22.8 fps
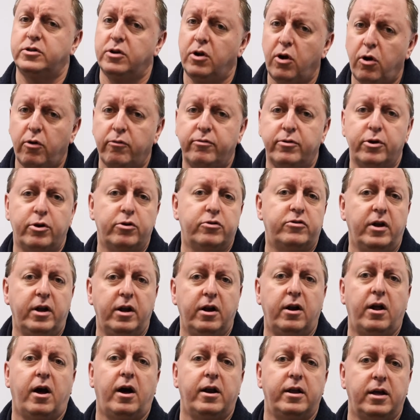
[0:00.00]
and hopefully you're seeing an
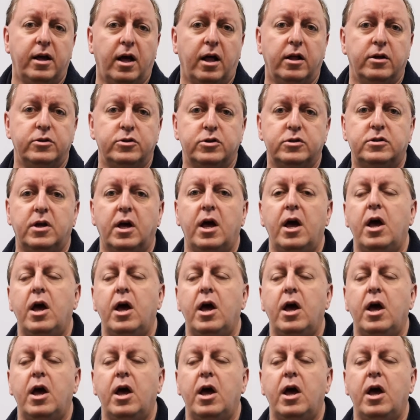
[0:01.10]
audiologist,